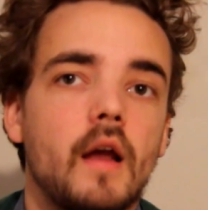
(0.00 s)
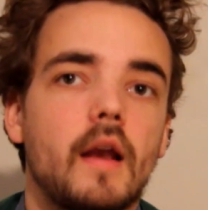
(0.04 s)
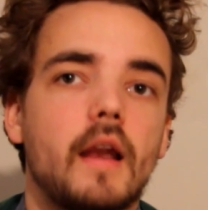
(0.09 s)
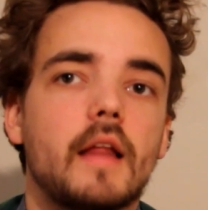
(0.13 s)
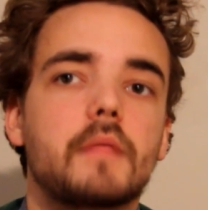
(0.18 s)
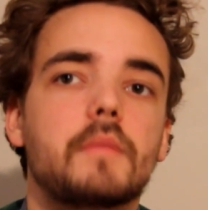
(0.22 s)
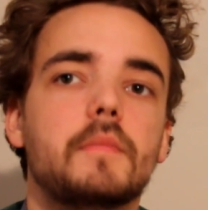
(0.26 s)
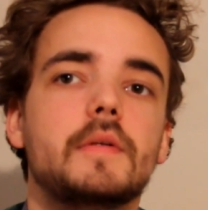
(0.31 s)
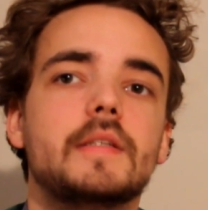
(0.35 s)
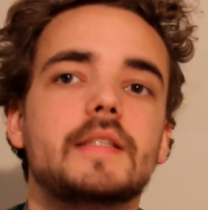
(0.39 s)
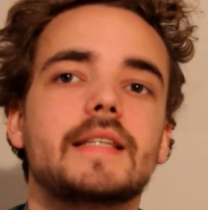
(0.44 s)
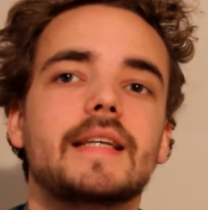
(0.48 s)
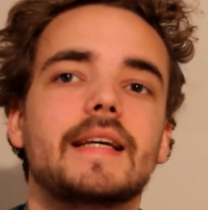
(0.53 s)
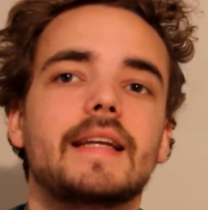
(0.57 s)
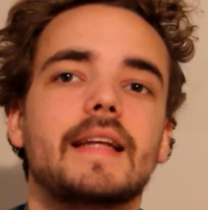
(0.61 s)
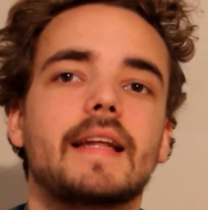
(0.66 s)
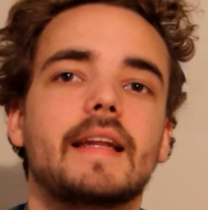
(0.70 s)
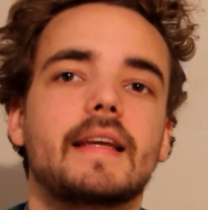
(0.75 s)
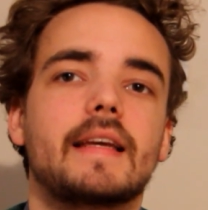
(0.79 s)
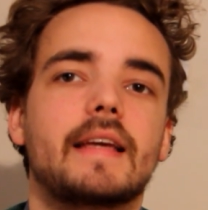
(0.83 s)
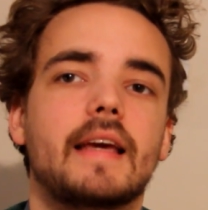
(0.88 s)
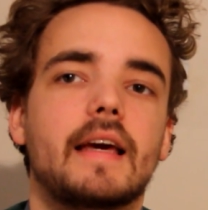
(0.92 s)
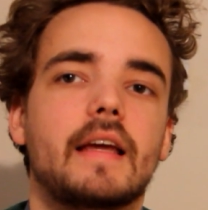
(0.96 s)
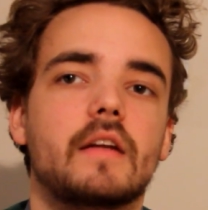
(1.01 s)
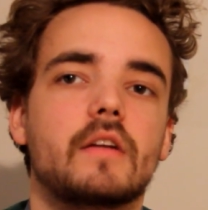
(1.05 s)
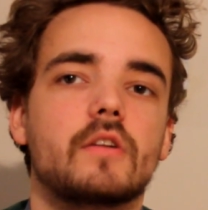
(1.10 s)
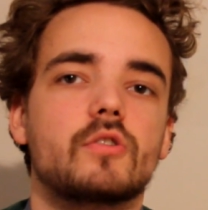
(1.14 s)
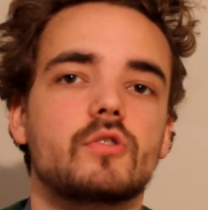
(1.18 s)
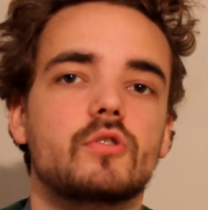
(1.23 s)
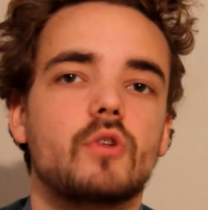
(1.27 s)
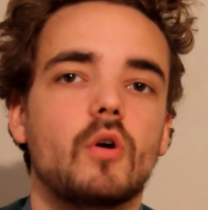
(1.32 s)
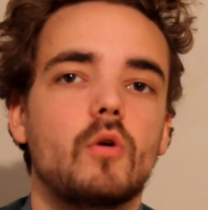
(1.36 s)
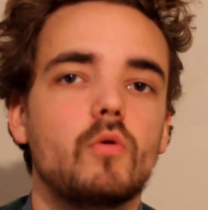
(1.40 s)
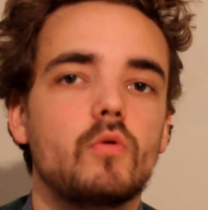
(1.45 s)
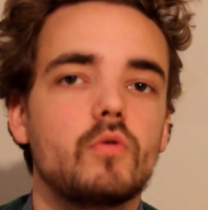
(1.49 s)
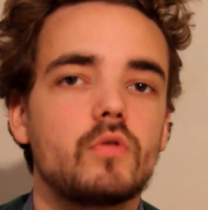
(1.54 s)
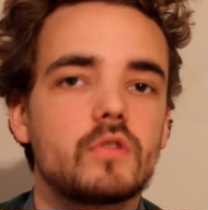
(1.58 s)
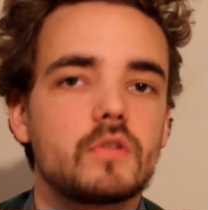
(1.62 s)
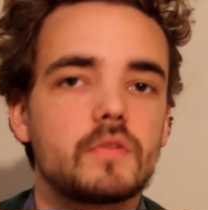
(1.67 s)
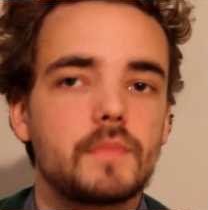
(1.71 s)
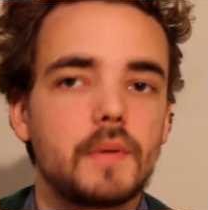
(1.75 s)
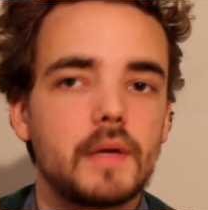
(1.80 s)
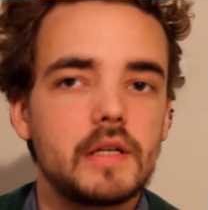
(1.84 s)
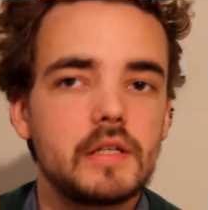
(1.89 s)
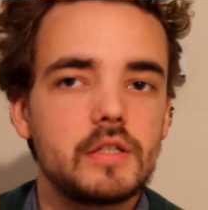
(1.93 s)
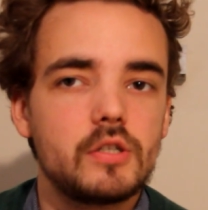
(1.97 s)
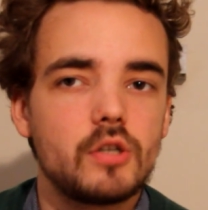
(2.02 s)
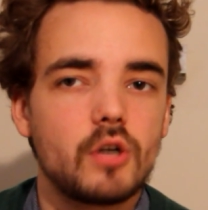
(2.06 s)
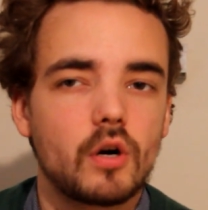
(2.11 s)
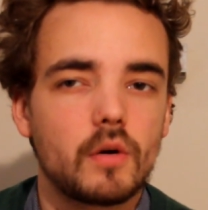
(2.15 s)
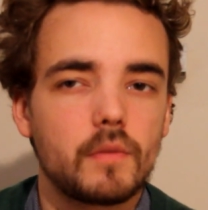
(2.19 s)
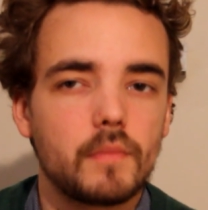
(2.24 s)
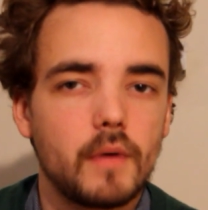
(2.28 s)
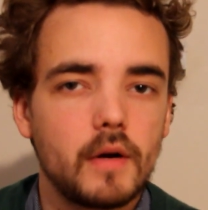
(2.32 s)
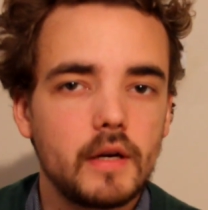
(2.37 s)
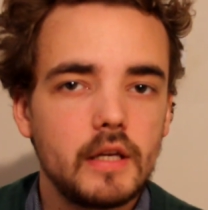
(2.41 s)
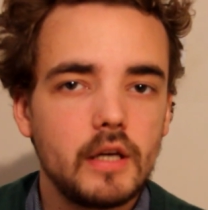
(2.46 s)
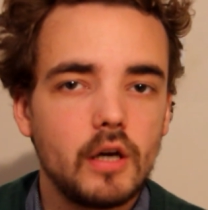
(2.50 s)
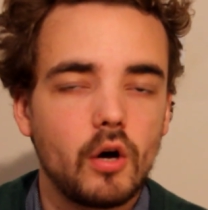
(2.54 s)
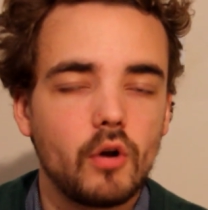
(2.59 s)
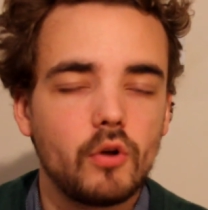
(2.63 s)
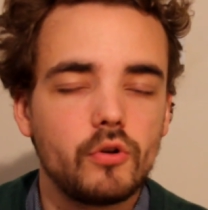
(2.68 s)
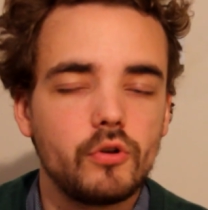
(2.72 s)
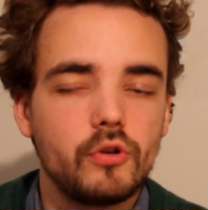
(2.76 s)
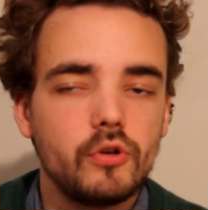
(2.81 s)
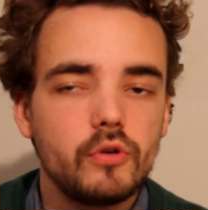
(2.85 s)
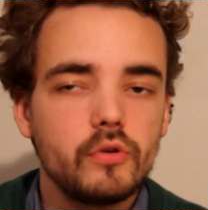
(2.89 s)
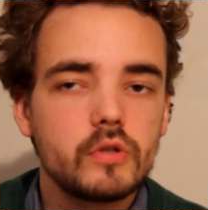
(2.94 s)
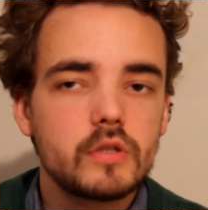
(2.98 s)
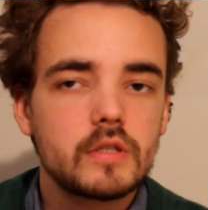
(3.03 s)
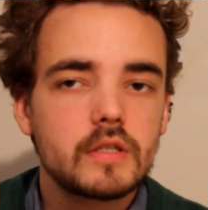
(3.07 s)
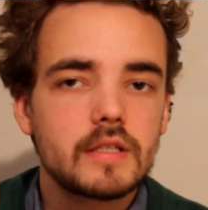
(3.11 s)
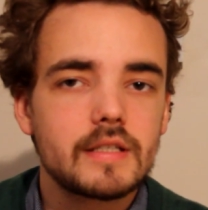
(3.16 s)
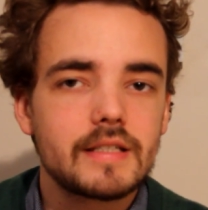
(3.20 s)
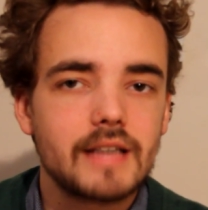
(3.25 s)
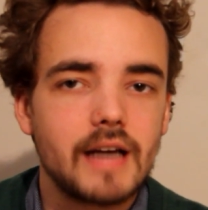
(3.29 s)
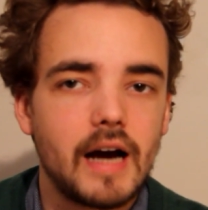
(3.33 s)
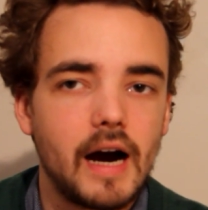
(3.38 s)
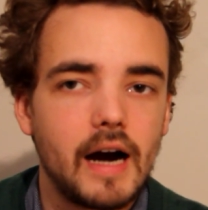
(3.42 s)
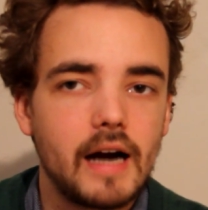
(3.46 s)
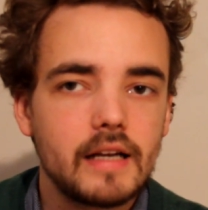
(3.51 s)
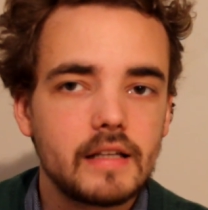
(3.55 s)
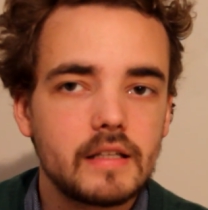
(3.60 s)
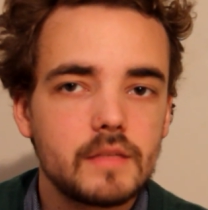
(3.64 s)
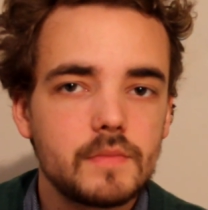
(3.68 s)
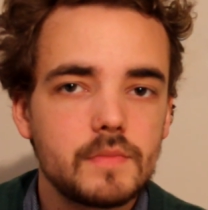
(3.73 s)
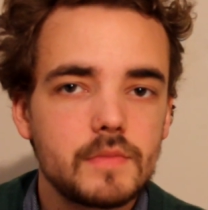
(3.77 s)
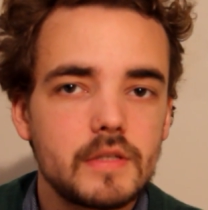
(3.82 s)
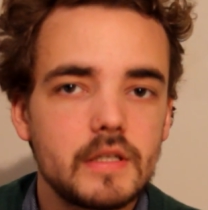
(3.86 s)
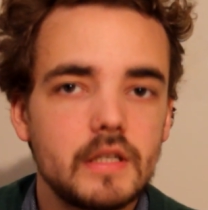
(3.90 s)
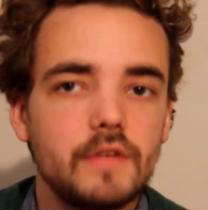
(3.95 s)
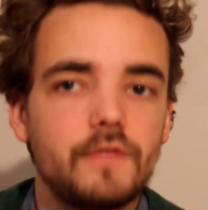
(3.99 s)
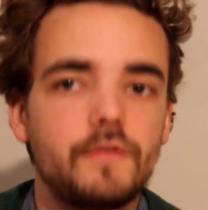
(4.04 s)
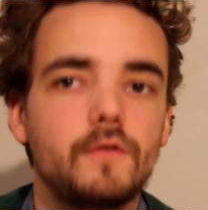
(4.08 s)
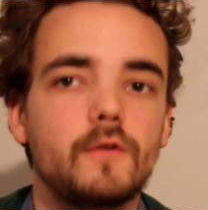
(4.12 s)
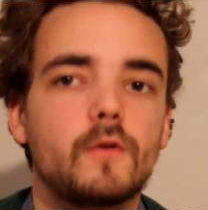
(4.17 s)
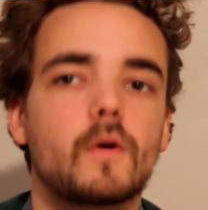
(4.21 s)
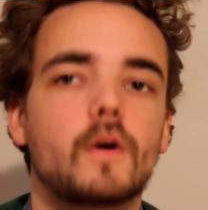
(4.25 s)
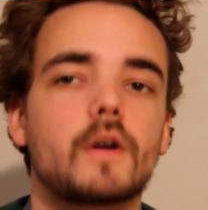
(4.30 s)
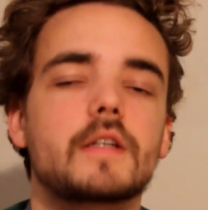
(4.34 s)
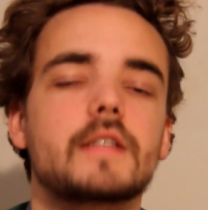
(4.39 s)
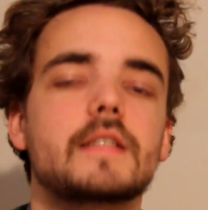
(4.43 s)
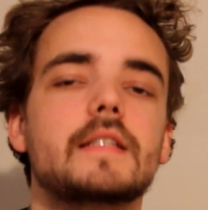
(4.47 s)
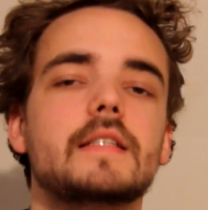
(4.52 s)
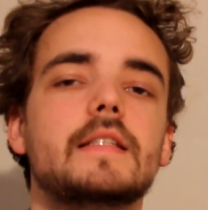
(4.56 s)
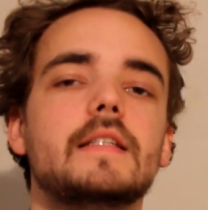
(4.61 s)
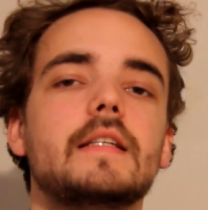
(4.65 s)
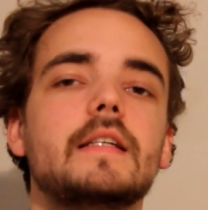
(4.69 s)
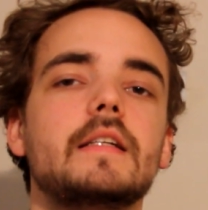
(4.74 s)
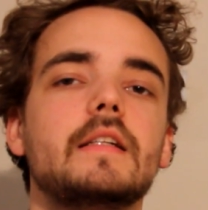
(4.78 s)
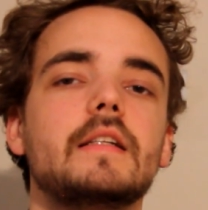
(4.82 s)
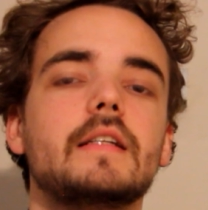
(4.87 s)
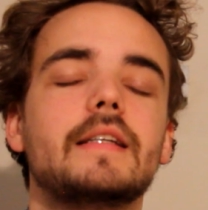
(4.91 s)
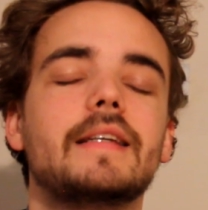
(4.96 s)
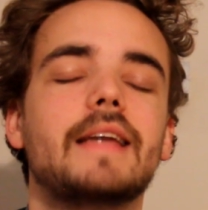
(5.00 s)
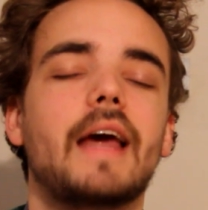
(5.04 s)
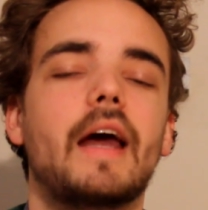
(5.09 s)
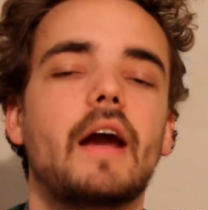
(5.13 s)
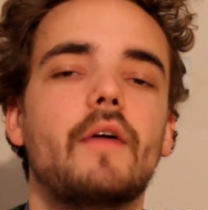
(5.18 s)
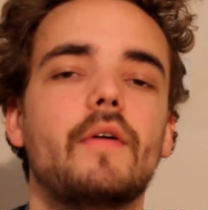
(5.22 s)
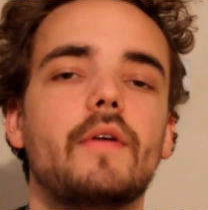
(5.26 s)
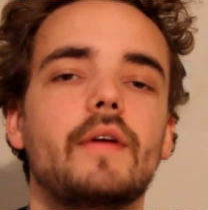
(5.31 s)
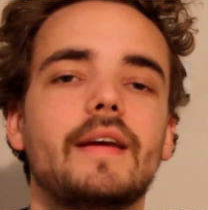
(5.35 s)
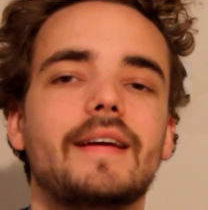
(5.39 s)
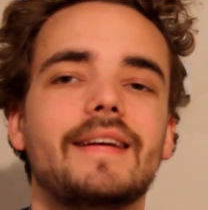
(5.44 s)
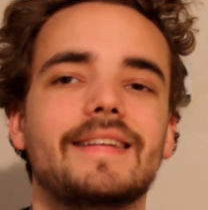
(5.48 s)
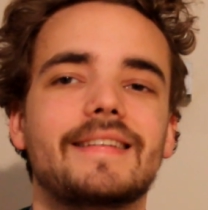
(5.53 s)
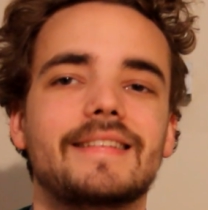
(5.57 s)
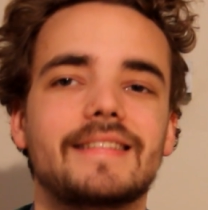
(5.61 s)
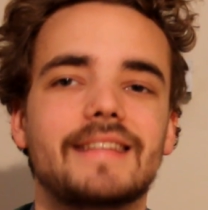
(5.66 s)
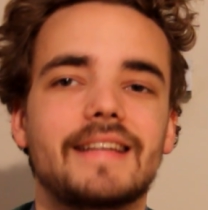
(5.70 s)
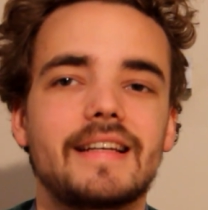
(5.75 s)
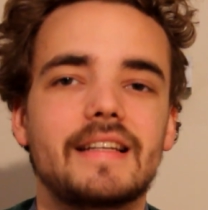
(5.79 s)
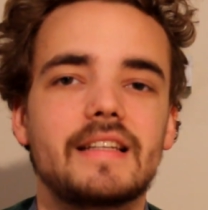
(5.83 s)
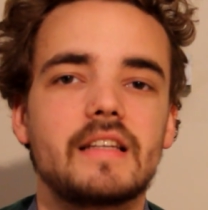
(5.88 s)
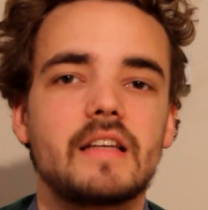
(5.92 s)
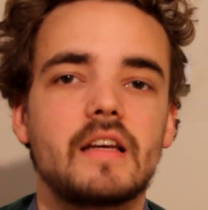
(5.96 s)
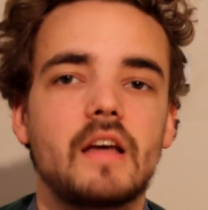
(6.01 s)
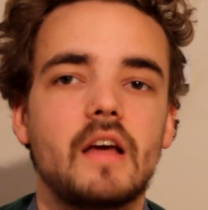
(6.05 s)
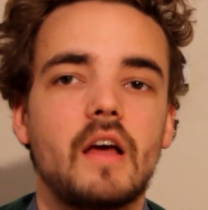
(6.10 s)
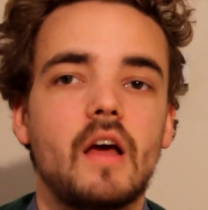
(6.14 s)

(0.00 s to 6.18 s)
Let me say that again. Don't spend your money on useless items if you are still carrying debt